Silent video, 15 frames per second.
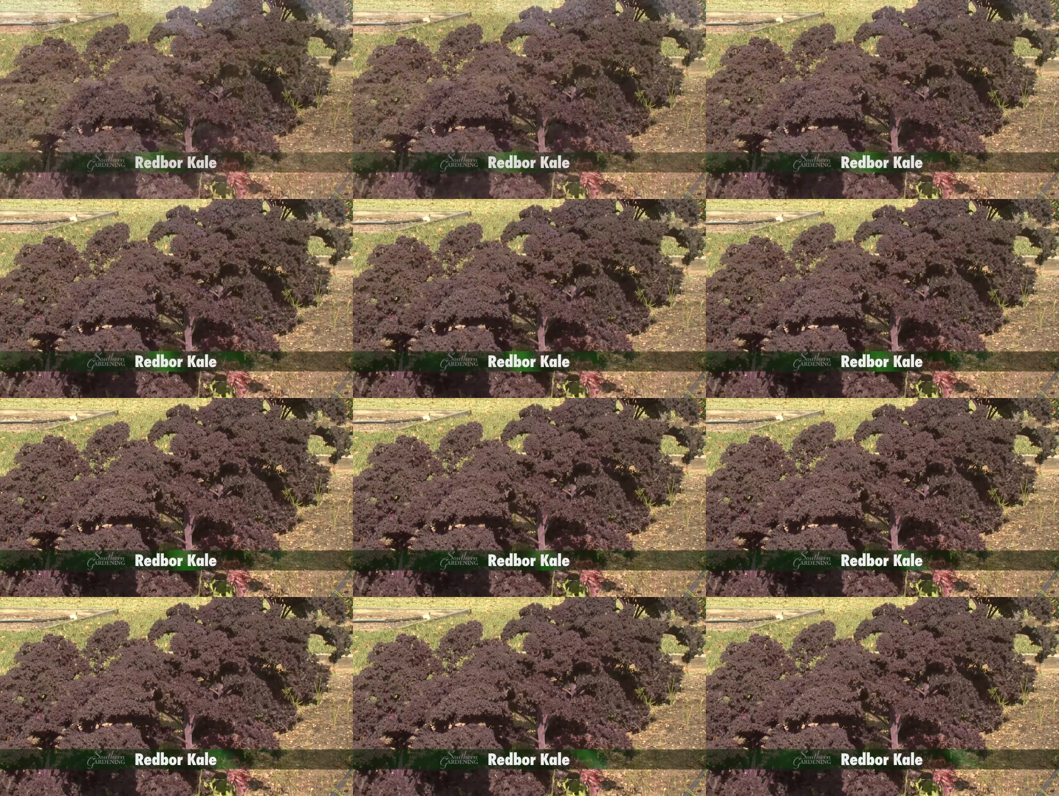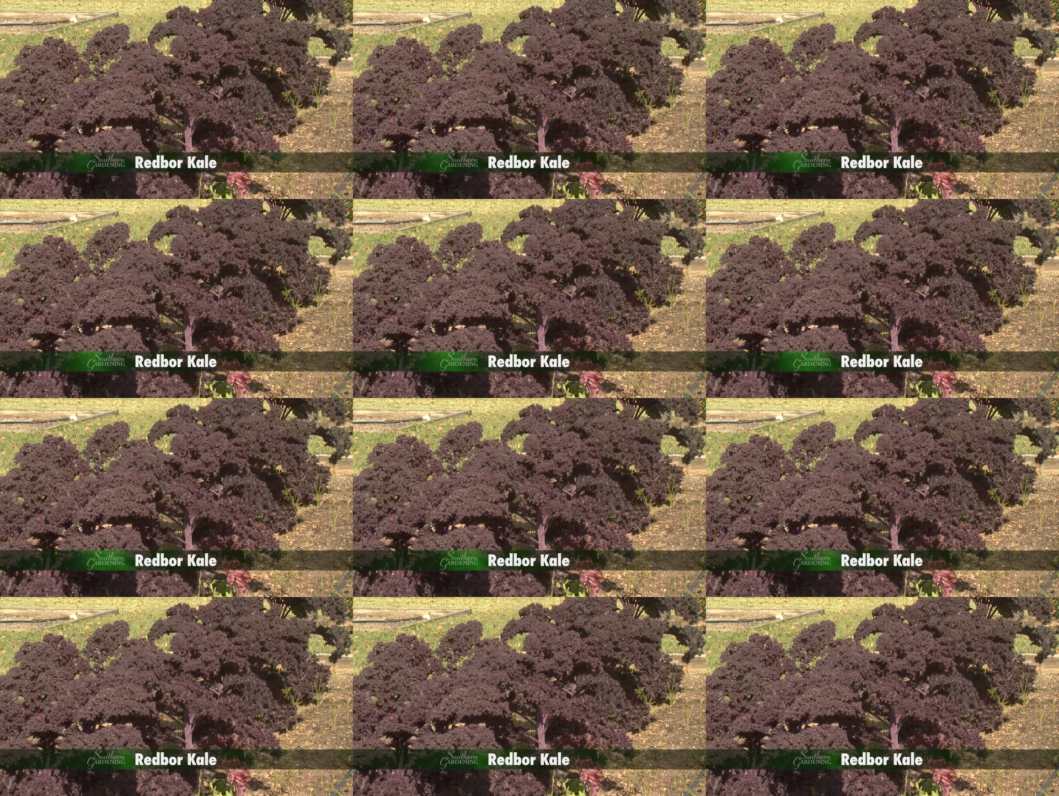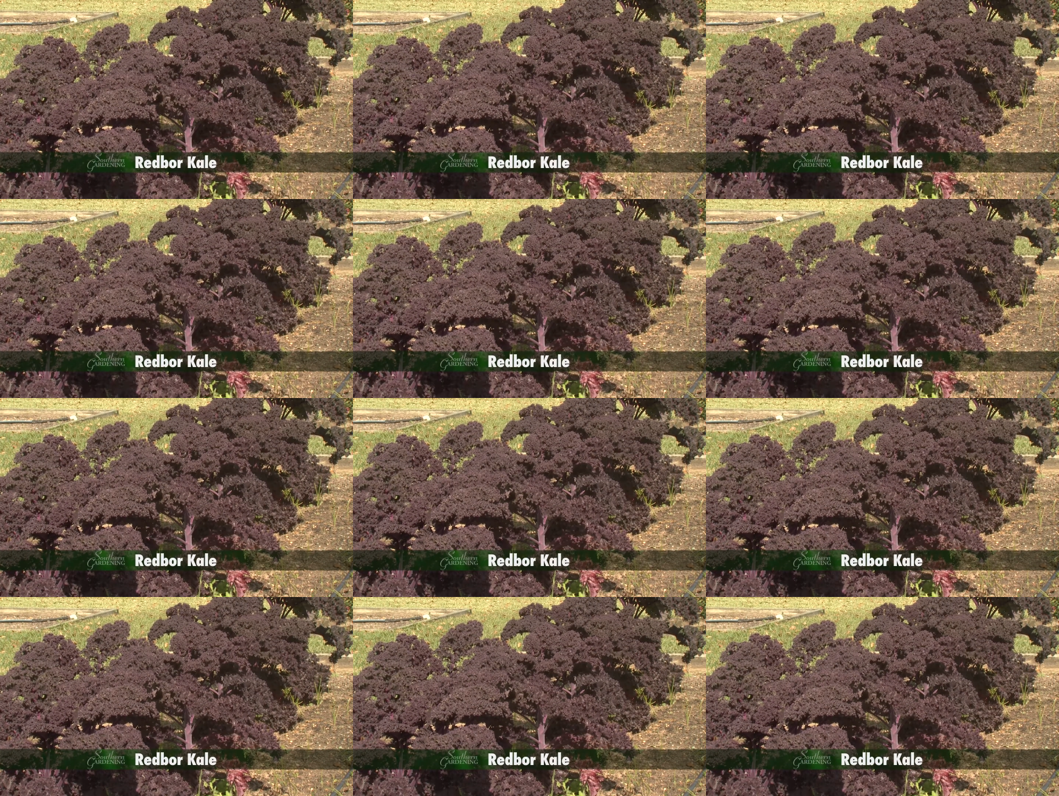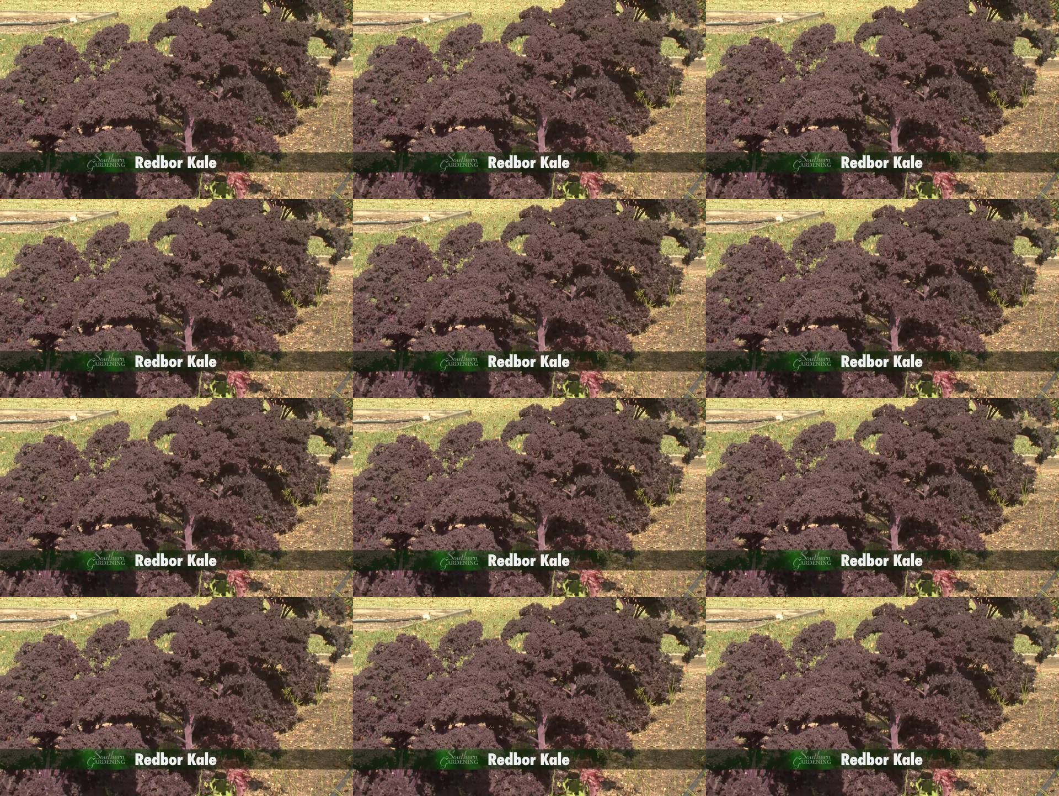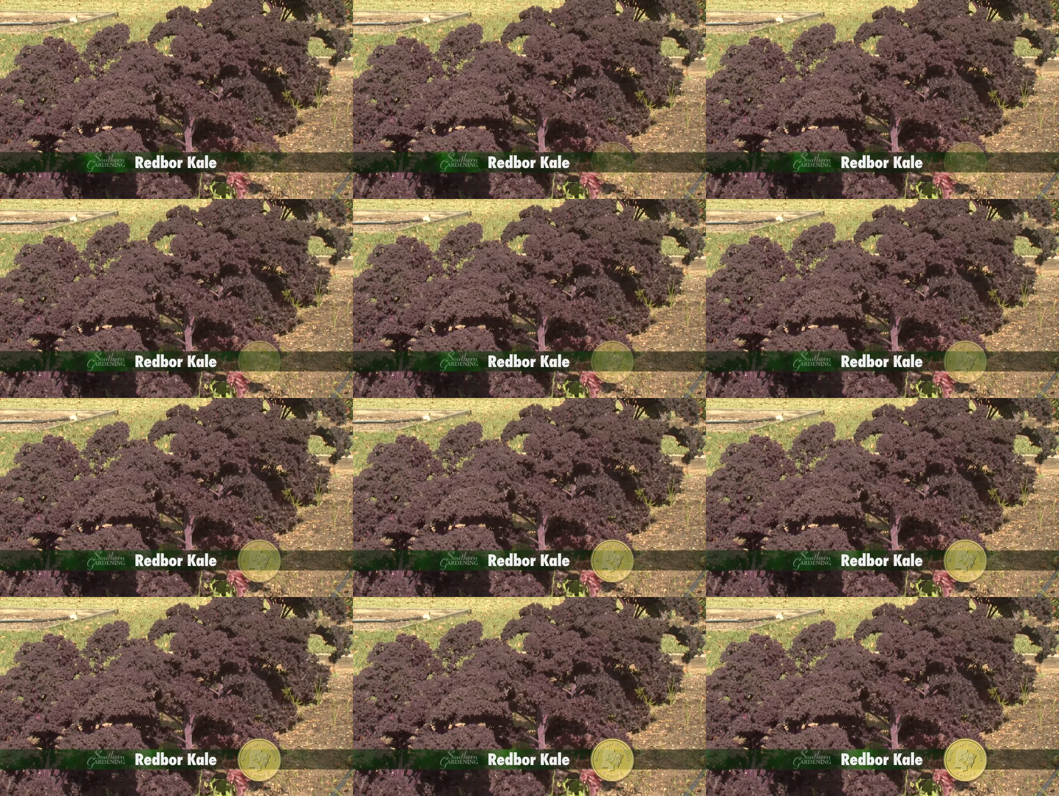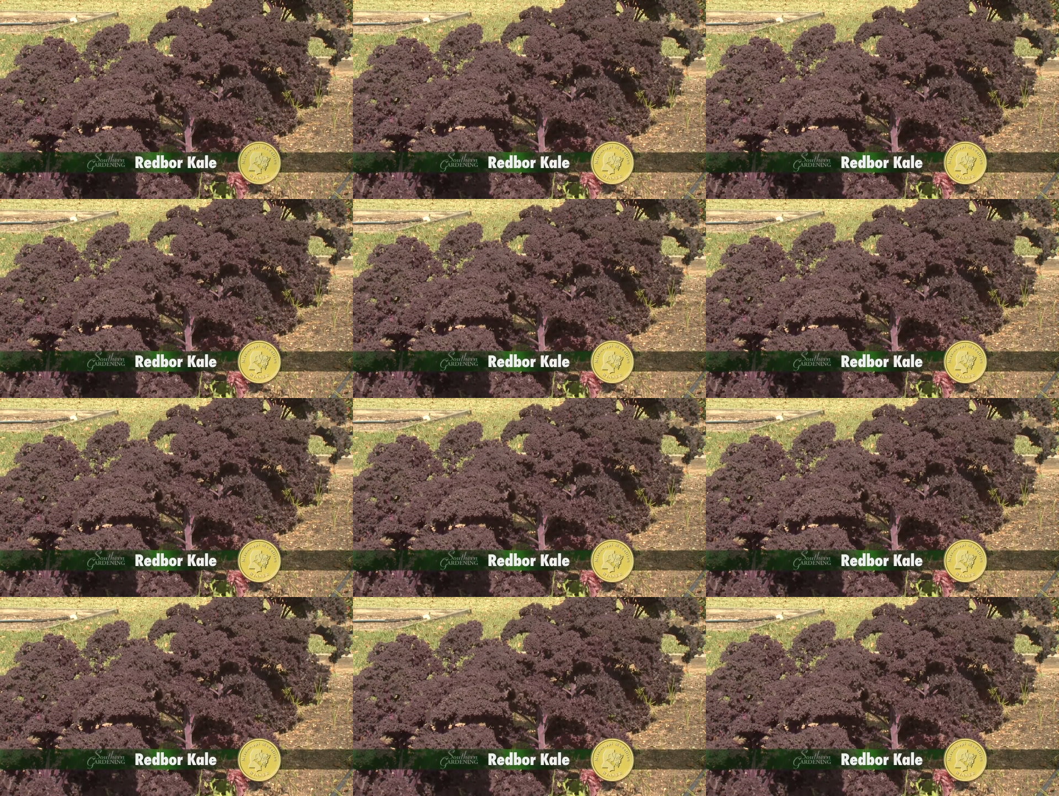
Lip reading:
No face is visible, so there are no lips to read.